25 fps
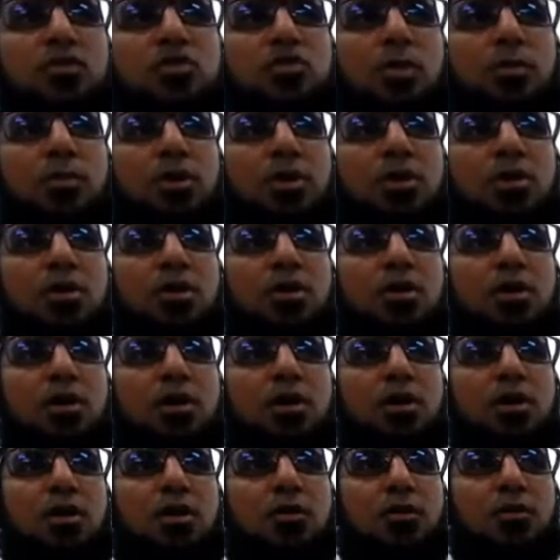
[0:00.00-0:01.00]
topic
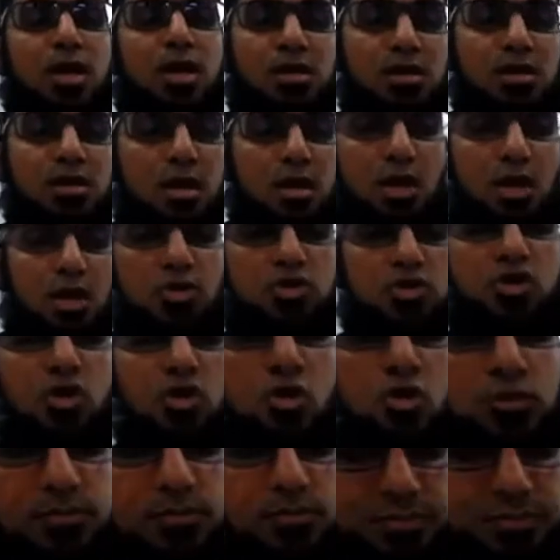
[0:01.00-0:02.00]
right?
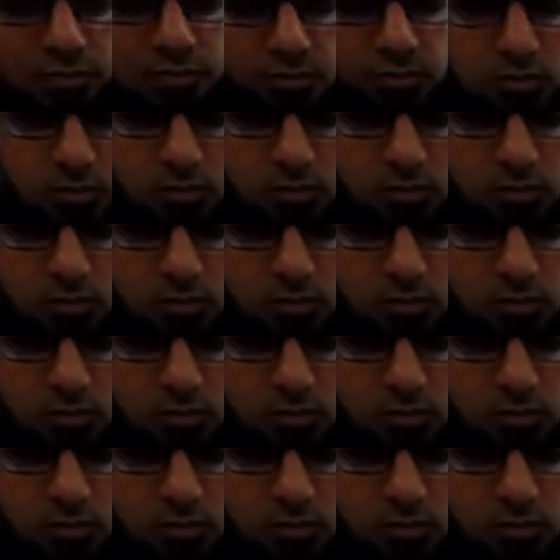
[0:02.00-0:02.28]
So